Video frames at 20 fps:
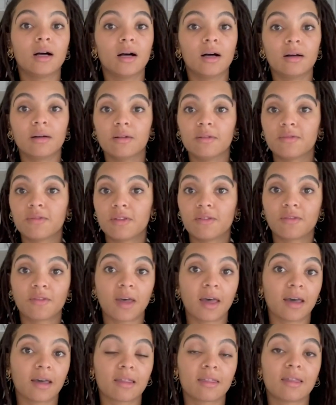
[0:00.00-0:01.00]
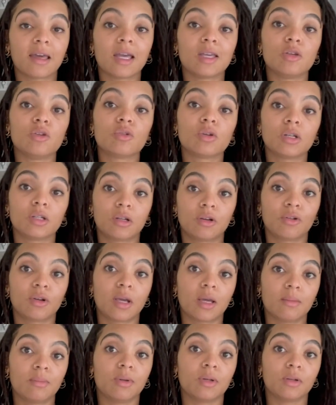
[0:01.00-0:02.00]
of the fact that you could
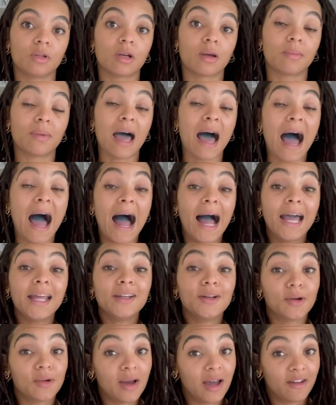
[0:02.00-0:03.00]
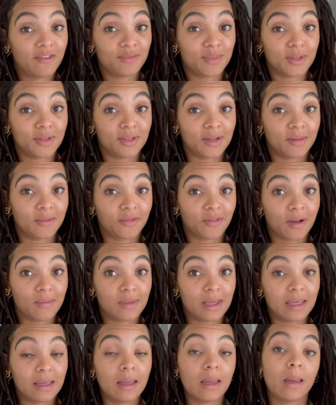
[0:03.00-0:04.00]
create buildup. I don't have buildup
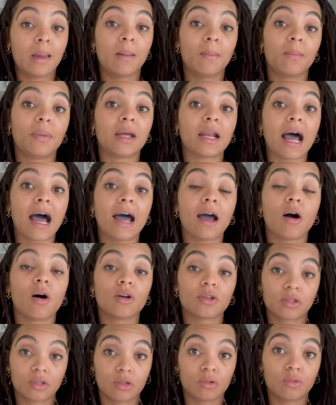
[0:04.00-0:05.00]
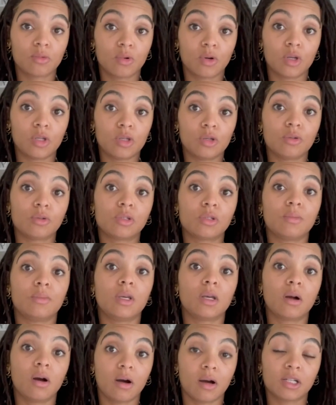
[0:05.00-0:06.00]
from it, but I also want you to
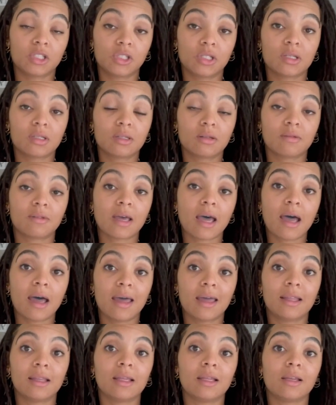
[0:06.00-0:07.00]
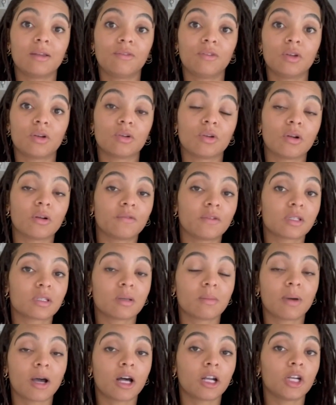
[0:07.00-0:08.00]
be cautious of that. And then if you're
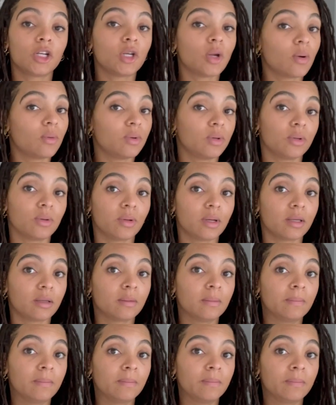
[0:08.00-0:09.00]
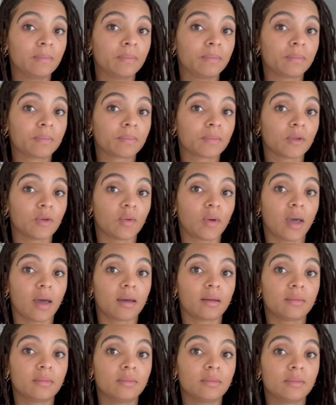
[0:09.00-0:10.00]
nervous about it, don't do it,
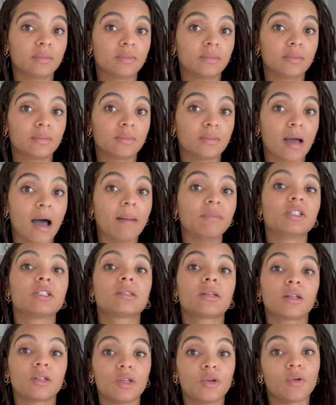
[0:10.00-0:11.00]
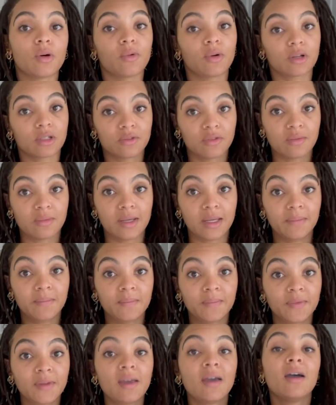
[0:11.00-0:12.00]
okay? I'm just telling you what works for me.
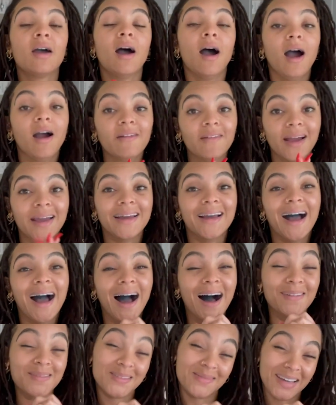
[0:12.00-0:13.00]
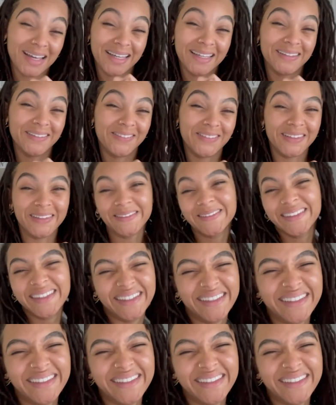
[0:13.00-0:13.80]
All right, I'll be back in a few.